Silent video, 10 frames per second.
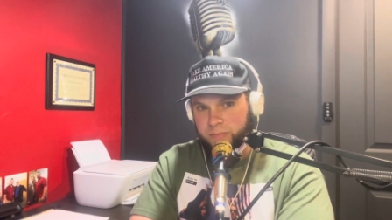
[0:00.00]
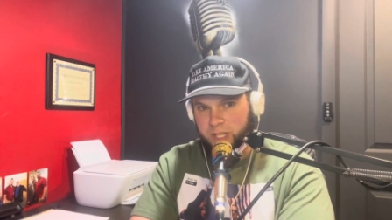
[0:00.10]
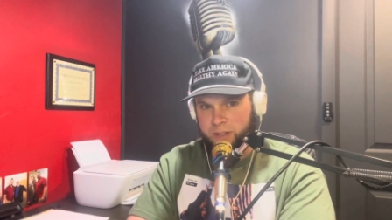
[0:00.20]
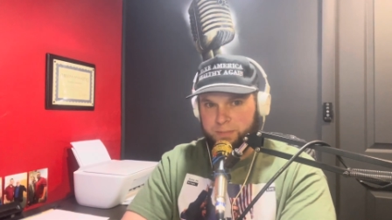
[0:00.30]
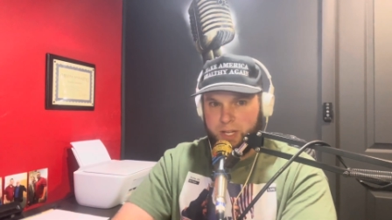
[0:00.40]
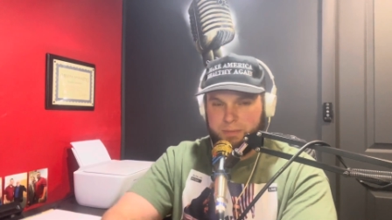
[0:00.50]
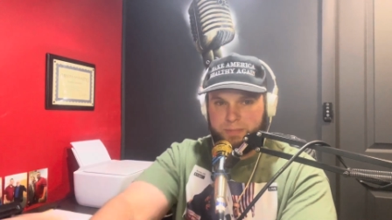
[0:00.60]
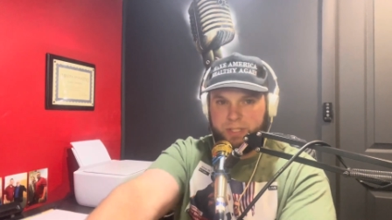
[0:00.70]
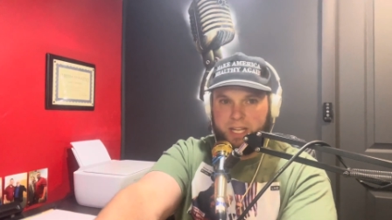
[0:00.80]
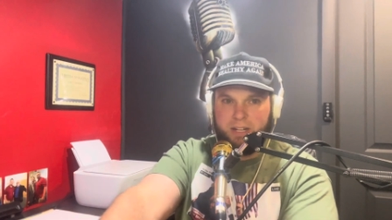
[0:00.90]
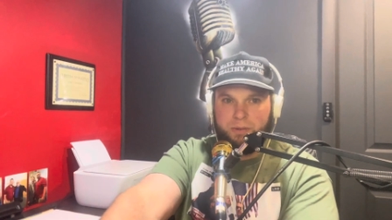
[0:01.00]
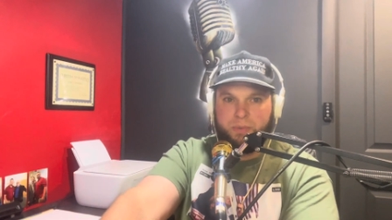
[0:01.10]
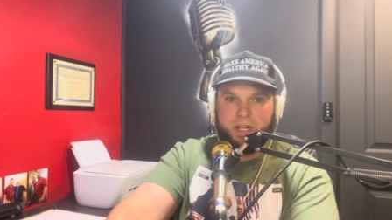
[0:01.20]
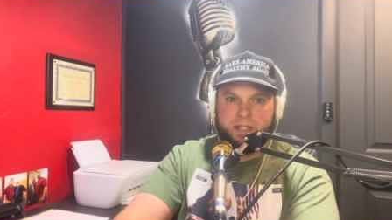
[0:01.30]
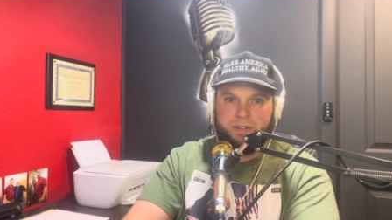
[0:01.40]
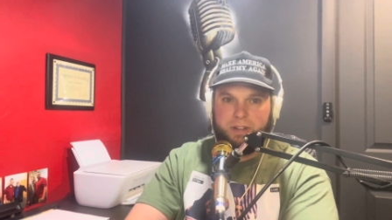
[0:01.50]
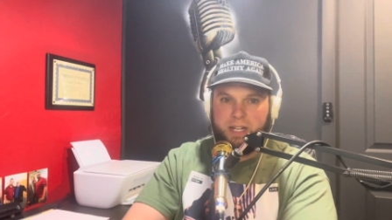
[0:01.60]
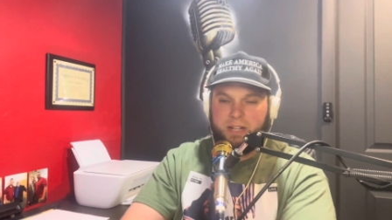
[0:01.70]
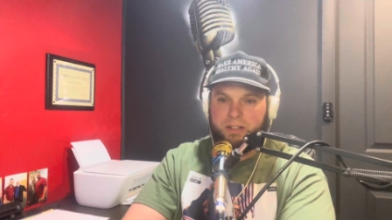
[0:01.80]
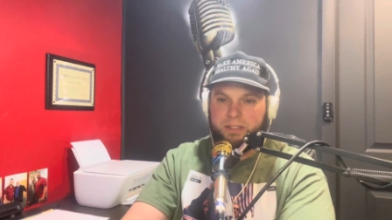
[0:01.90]
I'm I'm staying on president right
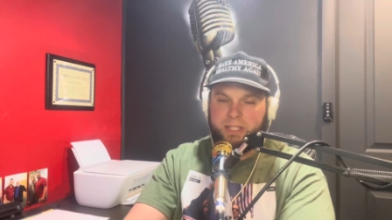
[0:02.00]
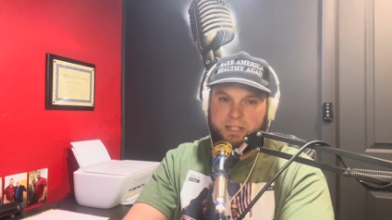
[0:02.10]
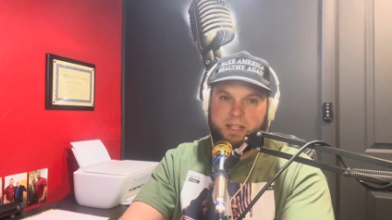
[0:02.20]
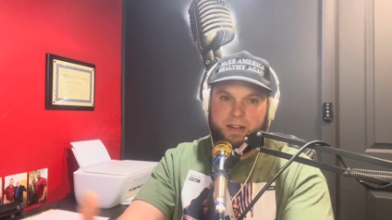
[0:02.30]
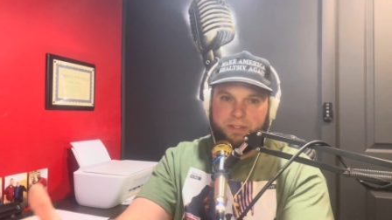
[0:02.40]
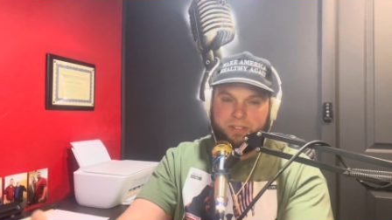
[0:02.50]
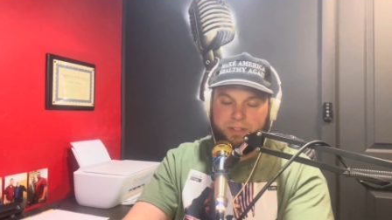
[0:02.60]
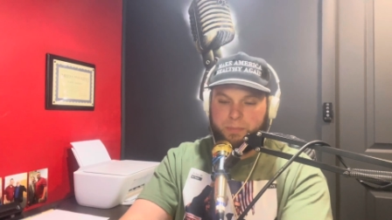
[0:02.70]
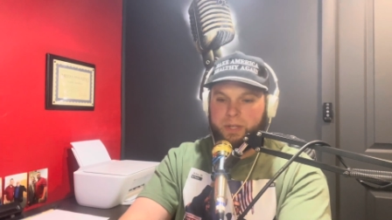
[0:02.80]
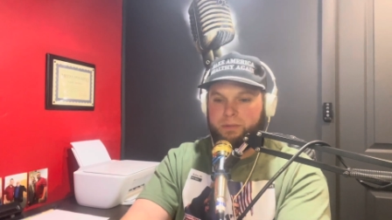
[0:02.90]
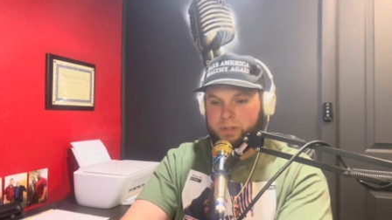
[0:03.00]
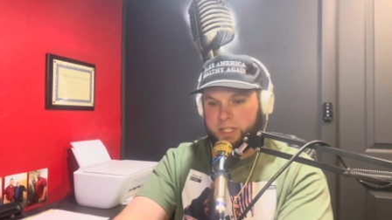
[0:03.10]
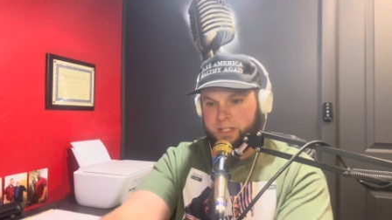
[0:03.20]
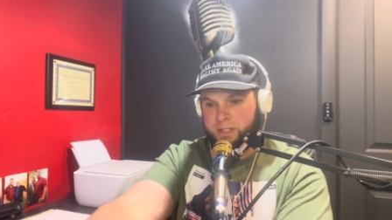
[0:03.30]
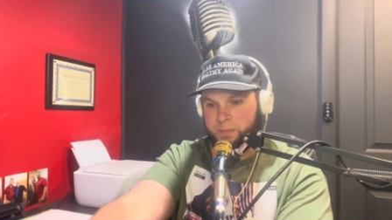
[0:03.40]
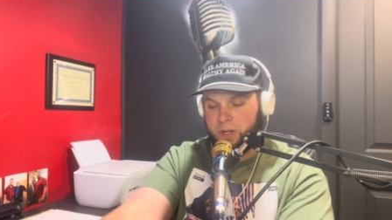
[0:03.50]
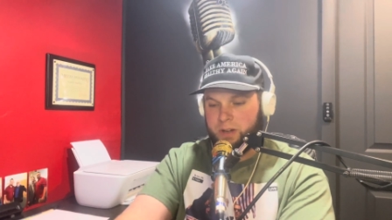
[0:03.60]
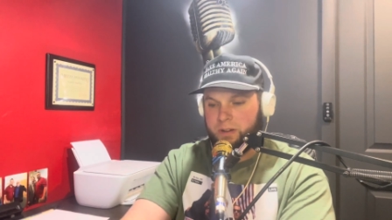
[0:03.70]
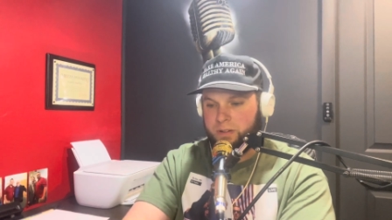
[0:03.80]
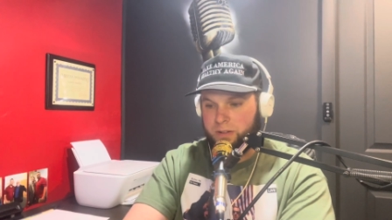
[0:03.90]
now because that's obviously the big one. That's
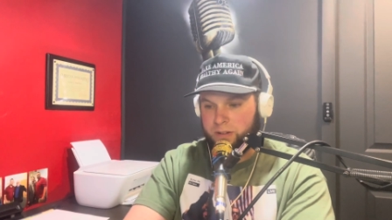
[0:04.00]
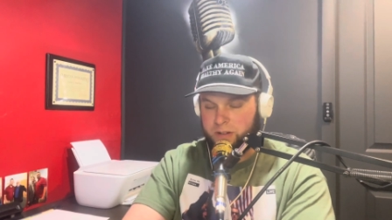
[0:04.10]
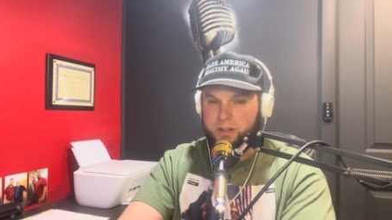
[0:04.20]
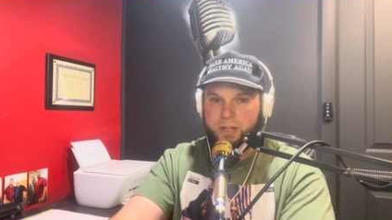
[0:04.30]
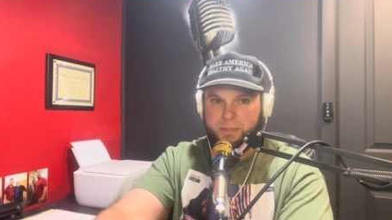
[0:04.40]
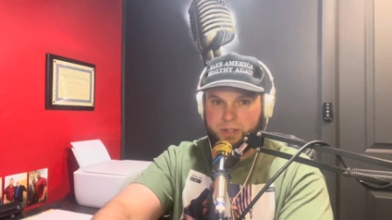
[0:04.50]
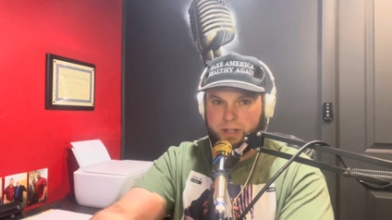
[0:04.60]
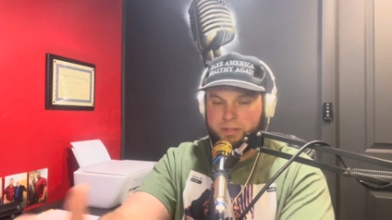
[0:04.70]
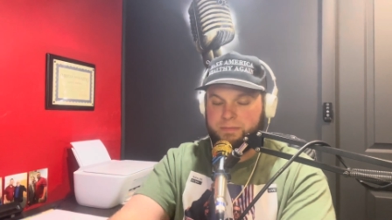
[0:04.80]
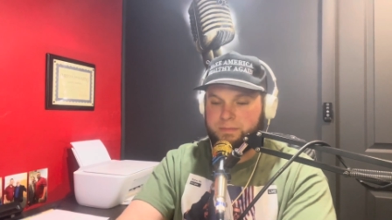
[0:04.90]
tomorrow, or I'm sorry,